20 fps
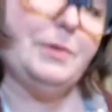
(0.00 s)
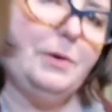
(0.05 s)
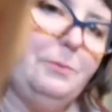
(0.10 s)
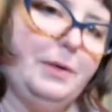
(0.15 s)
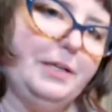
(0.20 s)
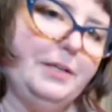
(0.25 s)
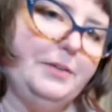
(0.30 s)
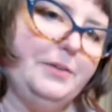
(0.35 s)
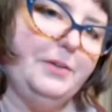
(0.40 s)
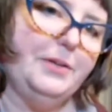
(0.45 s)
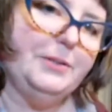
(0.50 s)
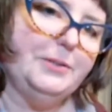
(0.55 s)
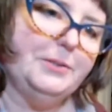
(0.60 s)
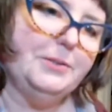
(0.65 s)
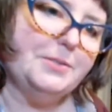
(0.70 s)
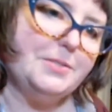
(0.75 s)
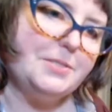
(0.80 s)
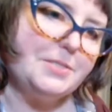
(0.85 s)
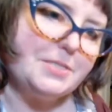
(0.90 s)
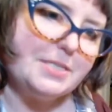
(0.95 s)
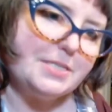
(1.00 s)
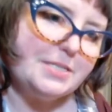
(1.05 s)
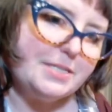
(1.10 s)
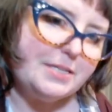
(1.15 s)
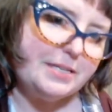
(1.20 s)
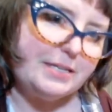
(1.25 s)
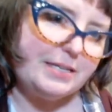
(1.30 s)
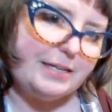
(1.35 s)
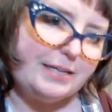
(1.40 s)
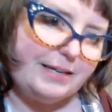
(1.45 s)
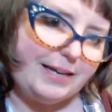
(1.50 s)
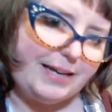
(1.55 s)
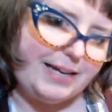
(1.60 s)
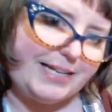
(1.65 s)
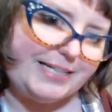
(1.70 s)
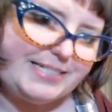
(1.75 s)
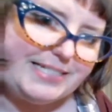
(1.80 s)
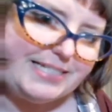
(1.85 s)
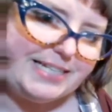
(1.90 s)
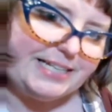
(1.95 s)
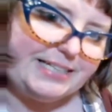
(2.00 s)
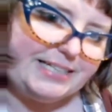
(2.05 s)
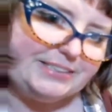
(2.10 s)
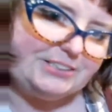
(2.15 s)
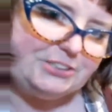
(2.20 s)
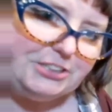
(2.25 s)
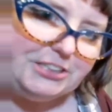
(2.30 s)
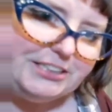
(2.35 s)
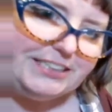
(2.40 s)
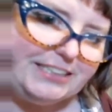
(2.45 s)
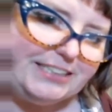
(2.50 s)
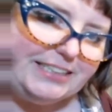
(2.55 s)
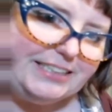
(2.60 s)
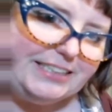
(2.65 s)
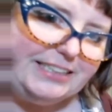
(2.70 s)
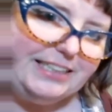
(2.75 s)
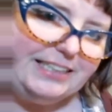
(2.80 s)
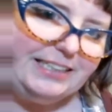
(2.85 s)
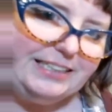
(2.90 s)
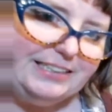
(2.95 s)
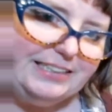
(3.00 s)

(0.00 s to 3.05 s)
one of those ADHD